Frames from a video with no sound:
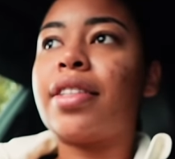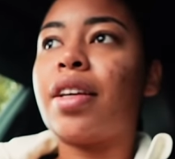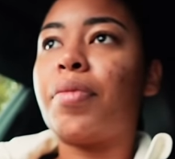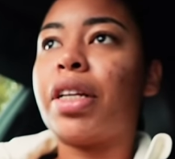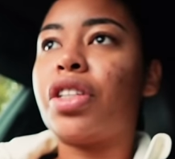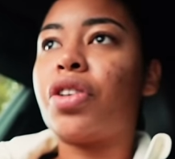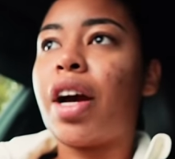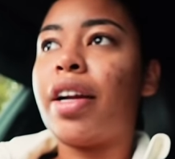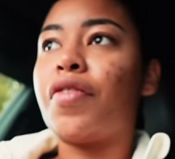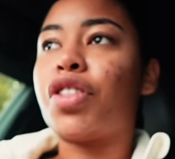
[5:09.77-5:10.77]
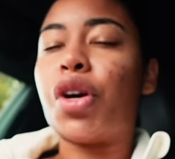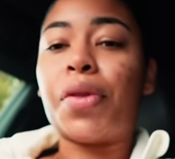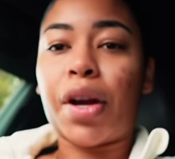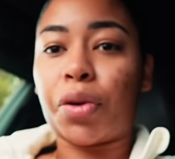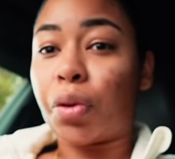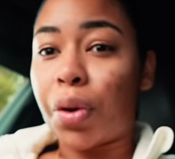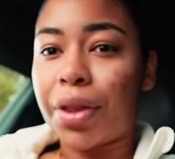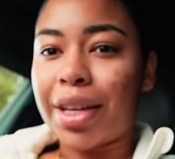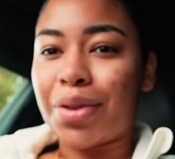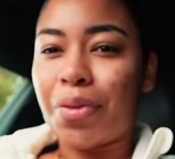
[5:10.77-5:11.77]
something to kind of show that
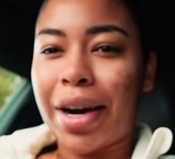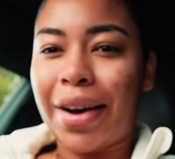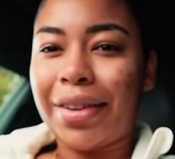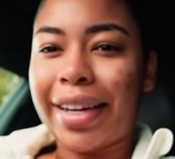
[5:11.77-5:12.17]
growth as well.